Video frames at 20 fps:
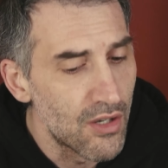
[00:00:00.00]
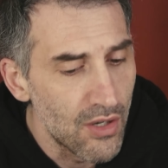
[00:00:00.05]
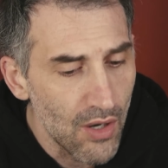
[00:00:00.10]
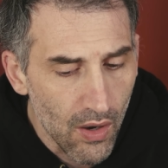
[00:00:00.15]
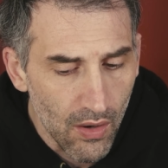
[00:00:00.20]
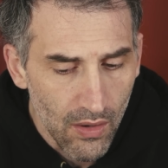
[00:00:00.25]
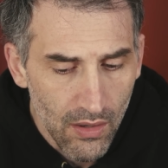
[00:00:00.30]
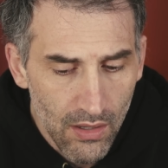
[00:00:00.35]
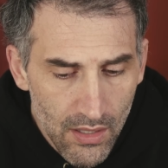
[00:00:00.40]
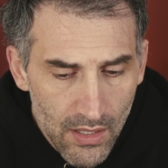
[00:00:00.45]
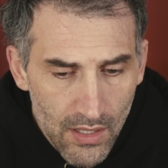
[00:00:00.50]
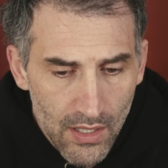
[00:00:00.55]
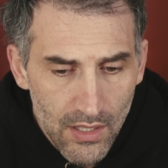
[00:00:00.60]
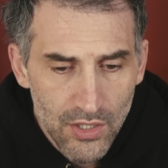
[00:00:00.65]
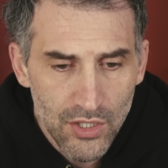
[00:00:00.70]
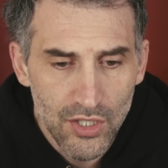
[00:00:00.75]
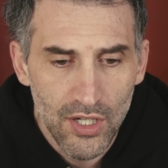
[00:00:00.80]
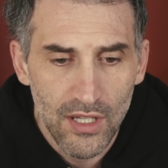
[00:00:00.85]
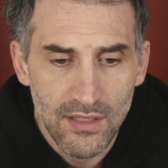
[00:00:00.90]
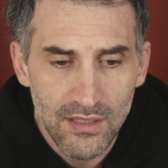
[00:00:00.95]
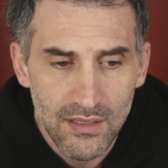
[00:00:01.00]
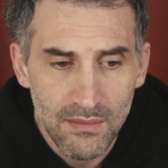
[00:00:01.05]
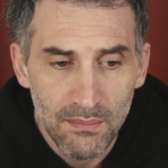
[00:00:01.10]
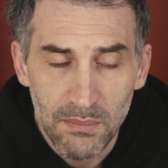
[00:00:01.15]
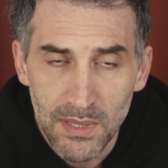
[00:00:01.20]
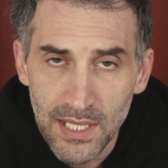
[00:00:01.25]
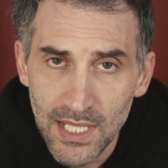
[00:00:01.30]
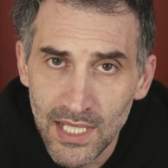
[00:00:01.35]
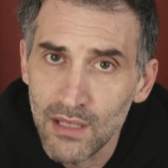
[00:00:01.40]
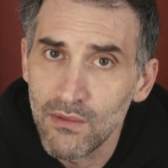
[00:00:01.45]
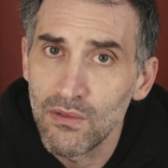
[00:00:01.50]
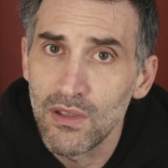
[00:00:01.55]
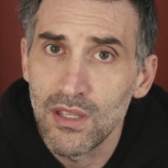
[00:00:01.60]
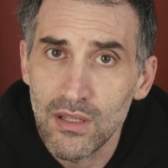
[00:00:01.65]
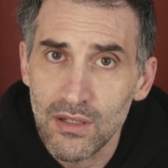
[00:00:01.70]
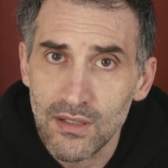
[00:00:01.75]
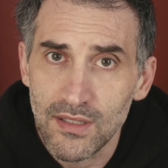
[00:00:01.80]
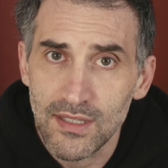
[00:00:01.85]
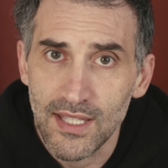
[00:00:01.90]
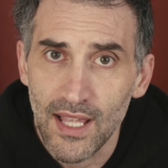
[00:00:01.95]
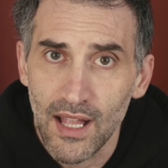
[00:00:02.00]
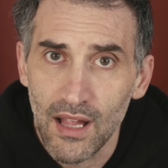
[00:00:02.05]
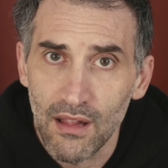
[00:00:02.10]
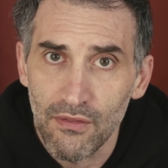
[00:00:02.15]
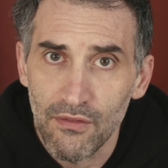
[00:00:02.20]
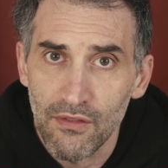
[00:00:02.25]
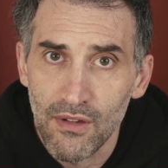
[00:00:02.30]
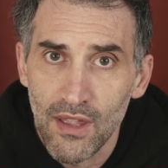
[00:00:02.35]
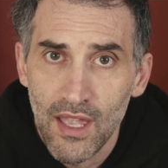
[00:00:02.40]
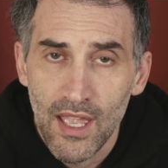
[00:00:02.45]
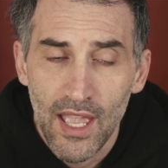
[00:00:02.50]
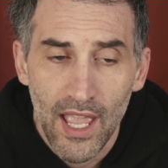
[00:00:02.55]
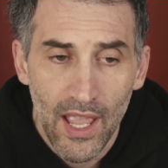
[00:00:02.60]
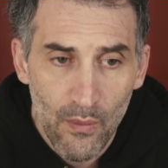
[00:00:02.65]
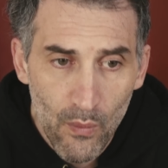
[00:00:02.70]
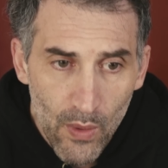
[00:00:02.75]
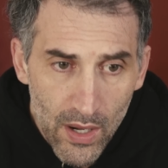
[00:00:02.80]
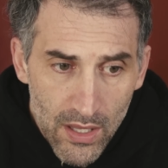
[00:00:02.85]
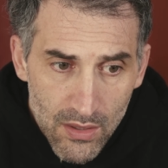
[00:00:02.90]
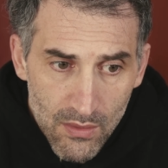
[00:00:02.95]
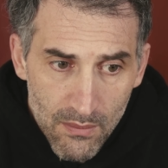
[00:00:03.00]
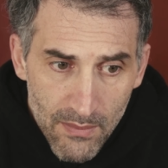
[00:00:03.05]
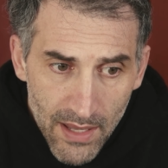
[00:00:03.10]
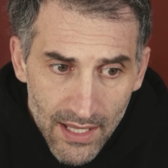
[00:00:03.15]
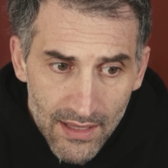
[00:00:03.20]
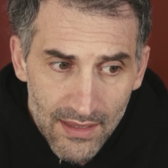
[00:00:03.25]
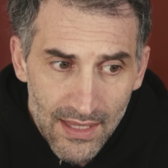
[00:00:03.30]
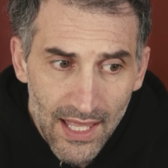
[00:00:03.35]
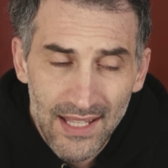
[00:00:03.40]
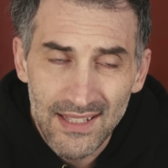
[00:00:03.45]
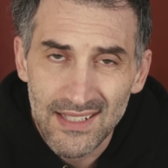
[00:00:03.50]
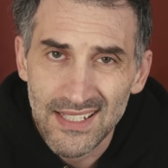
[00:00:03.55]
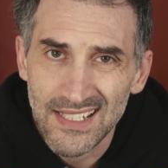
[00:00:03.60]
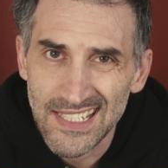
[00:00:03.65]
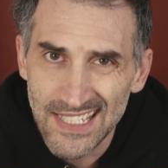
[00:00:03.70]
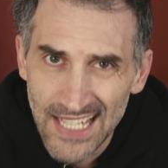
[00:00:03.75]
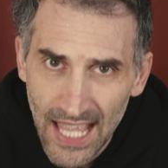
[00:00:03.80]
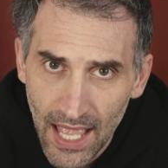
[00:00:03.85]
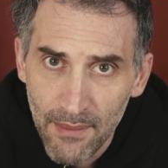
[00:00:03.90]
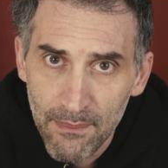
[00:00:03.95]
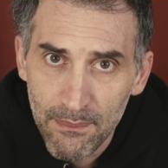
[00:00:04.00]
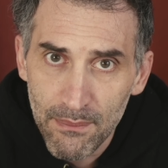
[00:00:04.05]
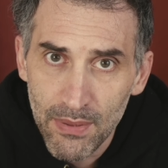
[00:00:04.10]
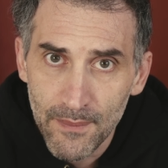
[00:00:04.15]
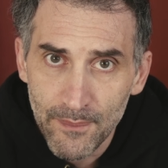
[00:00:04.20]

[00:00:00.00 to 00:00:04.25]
No, just believe in yourself and when you make that step,